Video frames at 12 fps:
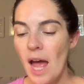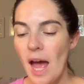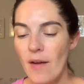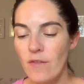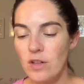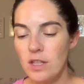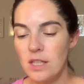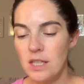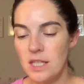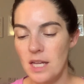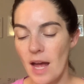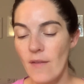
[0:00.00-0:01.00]

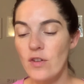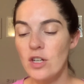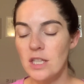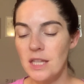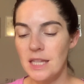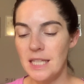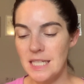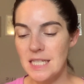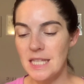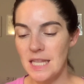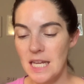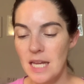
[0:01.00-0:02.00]

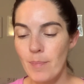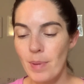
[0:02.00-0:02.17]
effortlessly